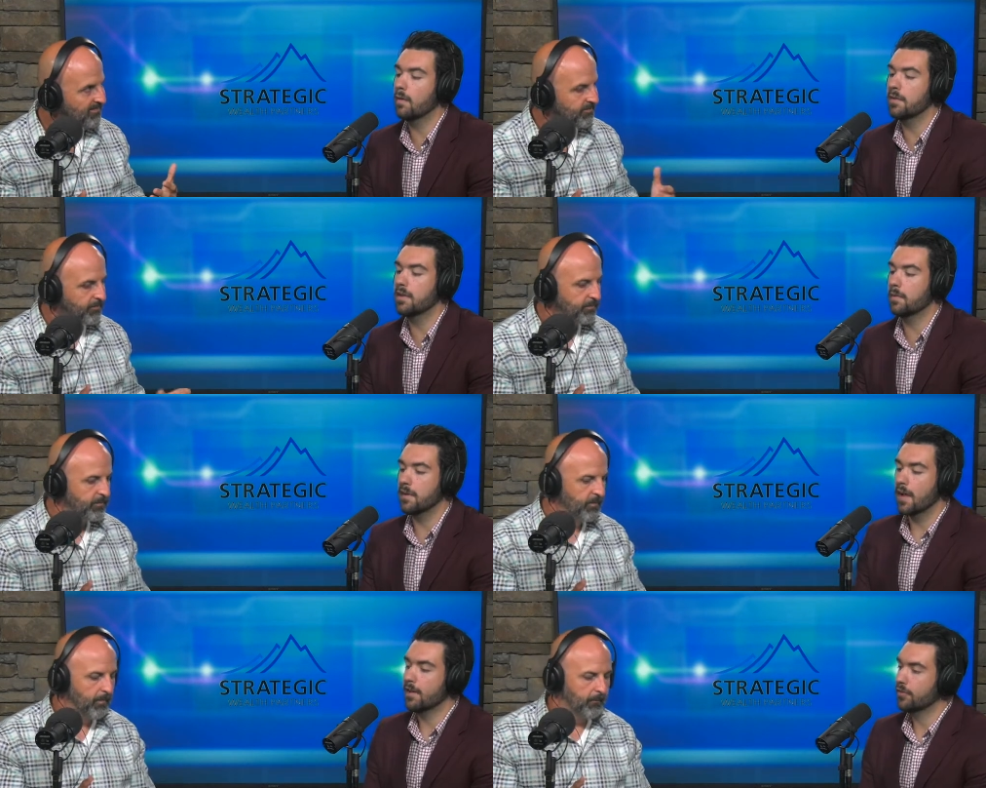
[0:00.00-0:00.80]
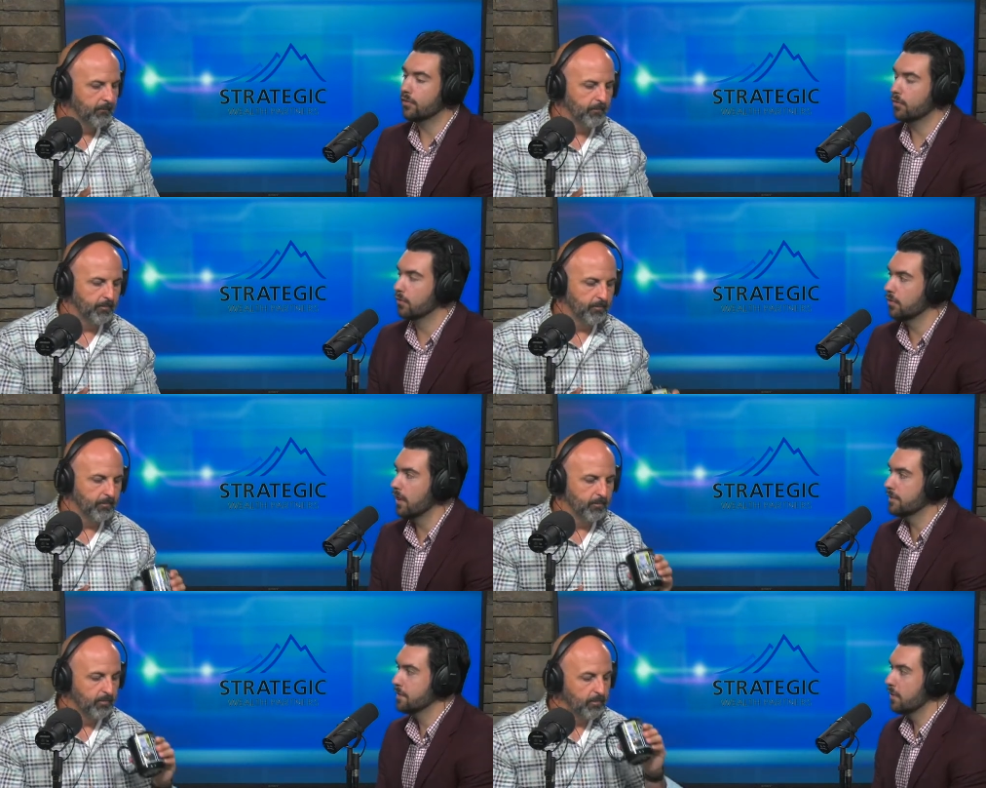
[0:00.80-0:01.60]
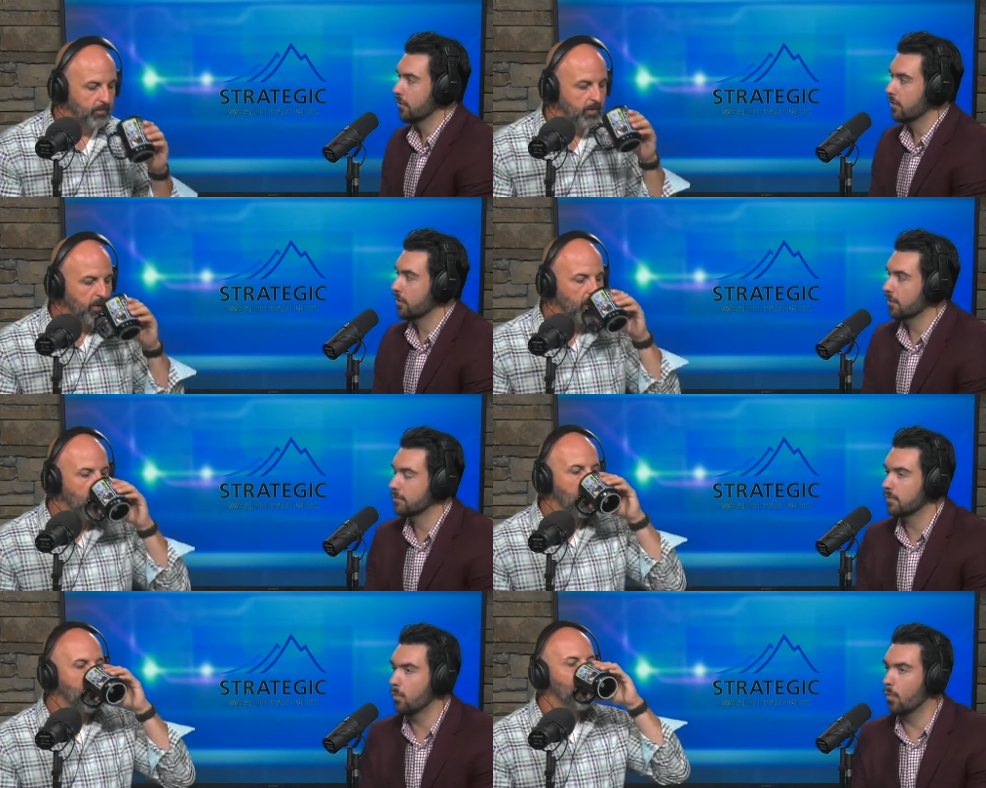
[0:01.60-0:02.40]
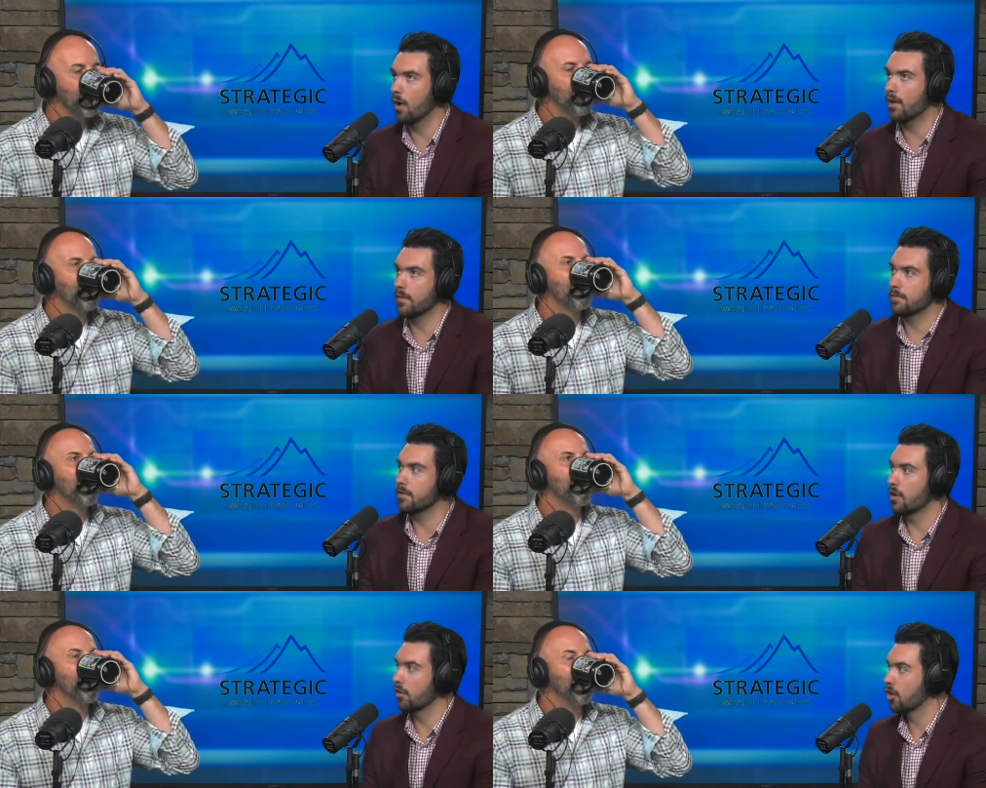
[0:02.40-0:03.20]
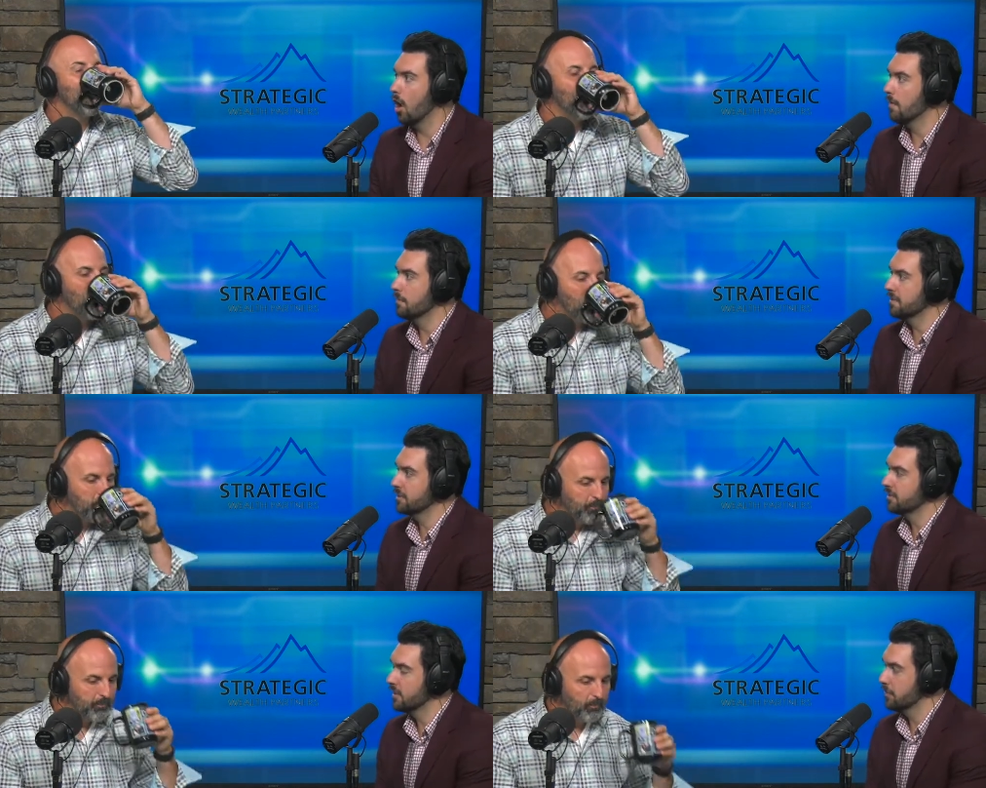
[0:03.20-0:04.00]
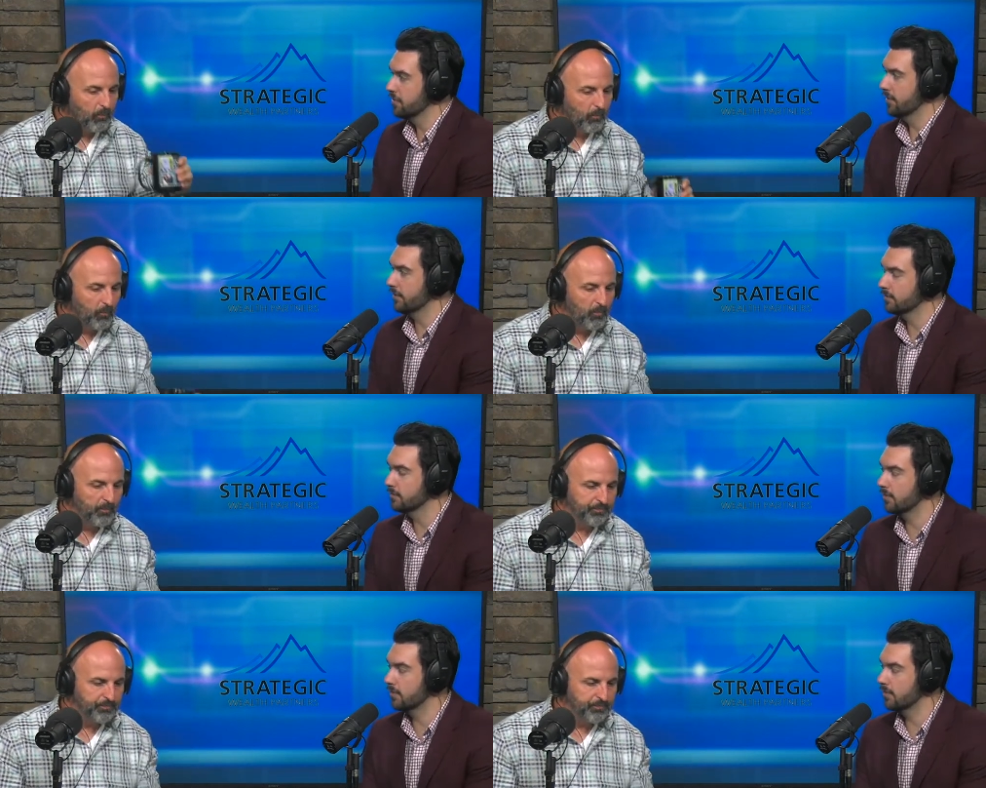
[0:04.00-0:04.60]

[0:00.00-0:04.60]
Speaker 1: let me let me add to you asked me earlier what you know the common misconception